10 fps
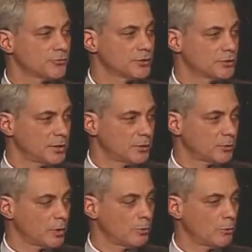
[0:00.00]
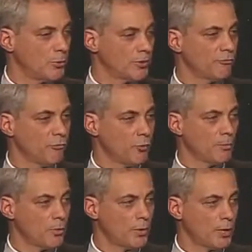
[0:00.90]
frontier. And we're putting
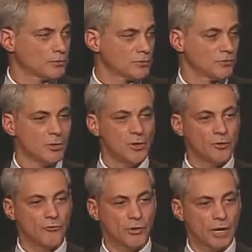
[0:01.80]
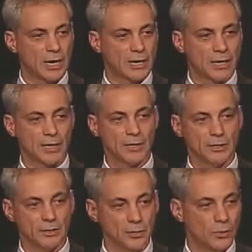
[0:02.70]
four boathouses for kayaking,
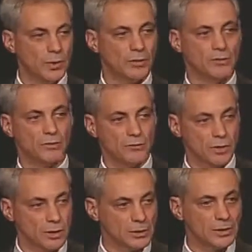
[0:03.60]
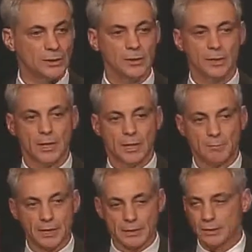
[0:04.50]
canoeing, sculling,
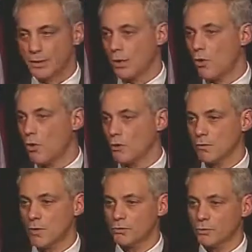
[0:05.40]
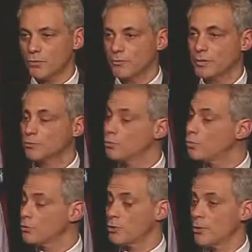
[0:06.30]
and picnicking all along the river. Because when
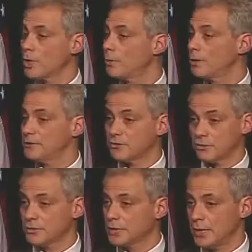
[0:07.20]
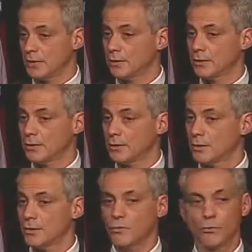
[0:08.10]
we were growing up, and still today,
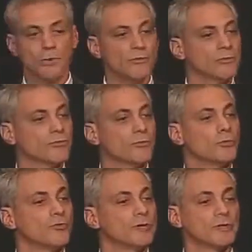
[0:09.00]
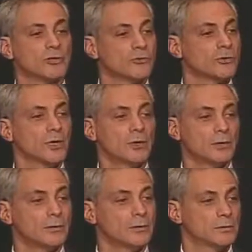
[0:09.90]
the river is for moving industrial cargo